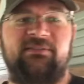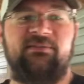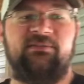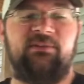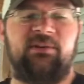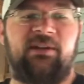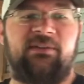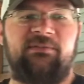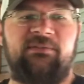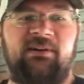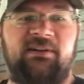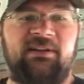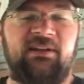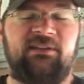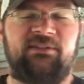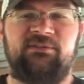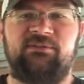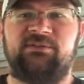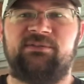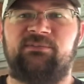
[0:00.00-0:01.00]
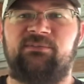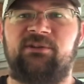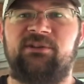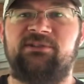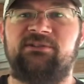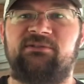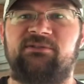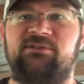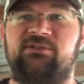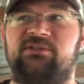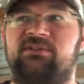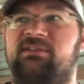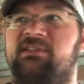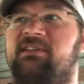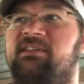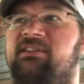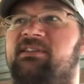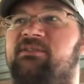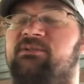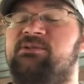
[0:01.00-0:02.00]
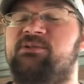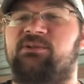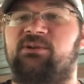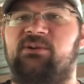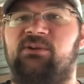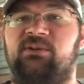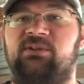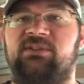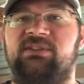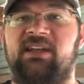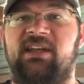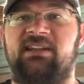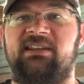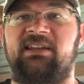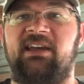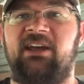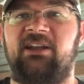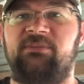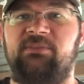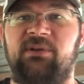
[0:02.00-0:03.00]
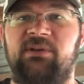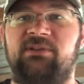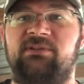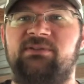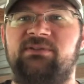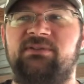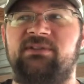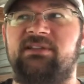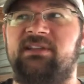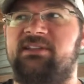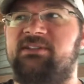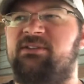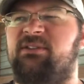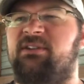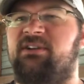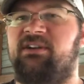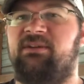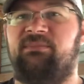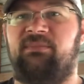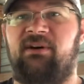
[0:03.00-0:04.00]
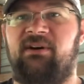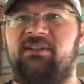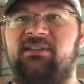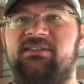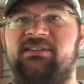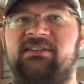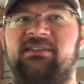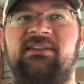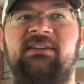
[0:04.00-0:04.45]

What I found out through some research is that those are called tent caterpillars, and they turn into moths.